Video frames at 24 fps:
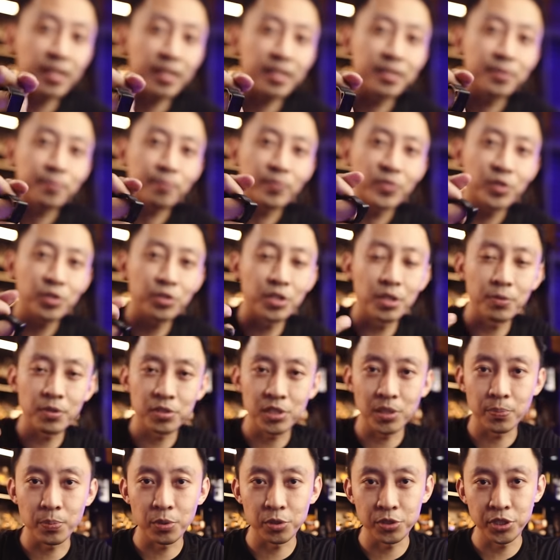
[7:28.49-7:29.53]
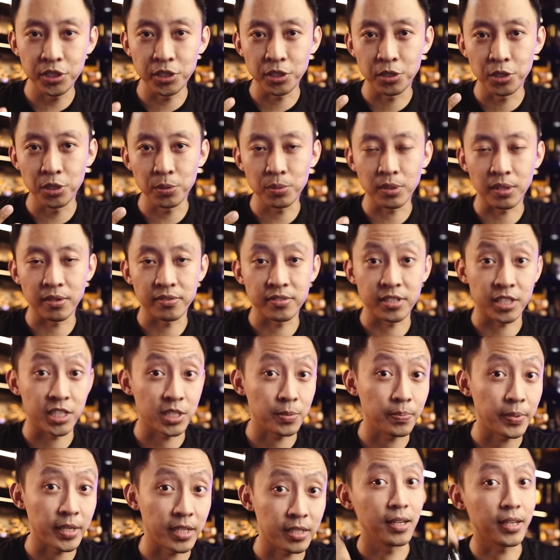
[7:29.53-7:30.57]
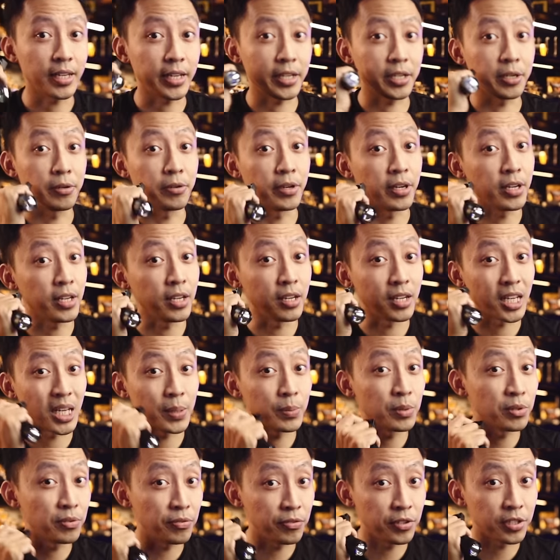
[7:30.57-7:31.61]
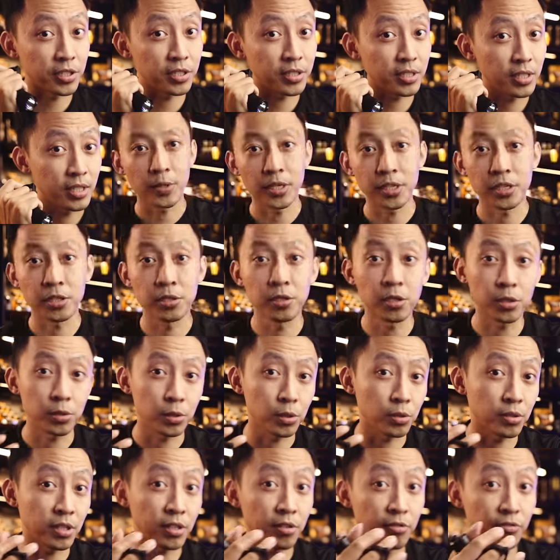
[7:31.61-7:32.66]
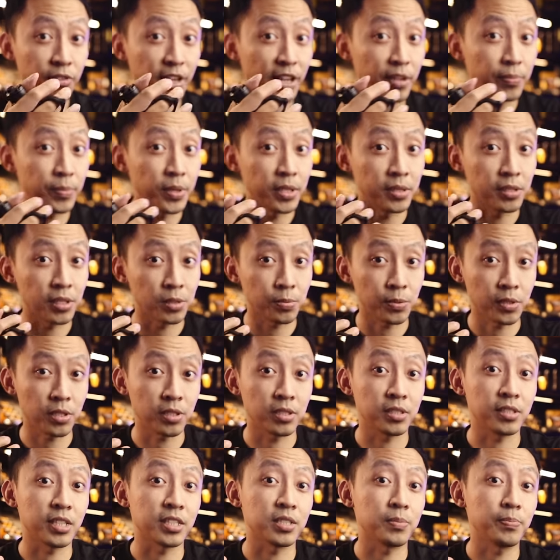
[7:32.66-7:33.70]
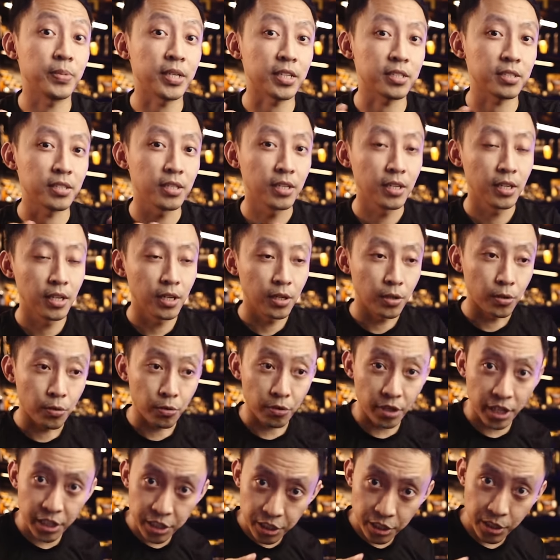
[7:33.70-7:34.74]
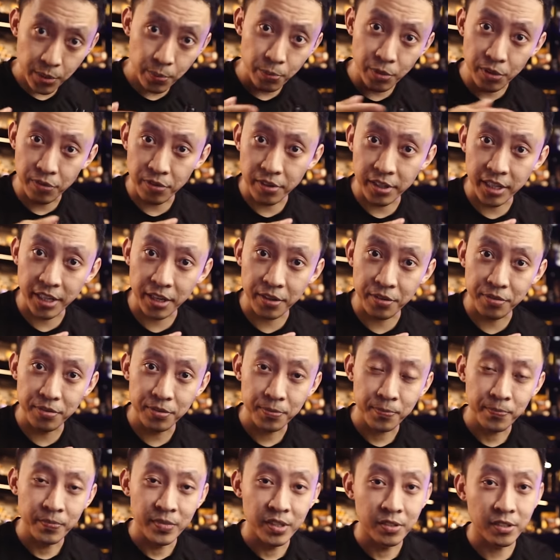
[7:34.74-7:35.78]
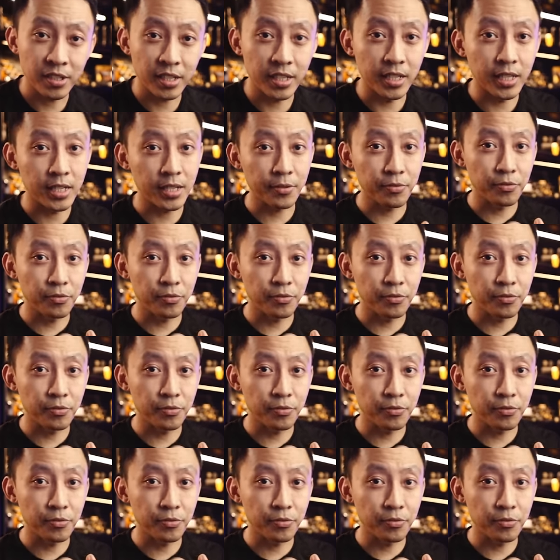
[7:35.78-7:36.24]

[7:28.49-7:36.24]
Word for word: night so he was approaching a group of suspects, like already in hammer fist. When he got to around 5 meters, one of the suspects rushed him with a knife. Right, he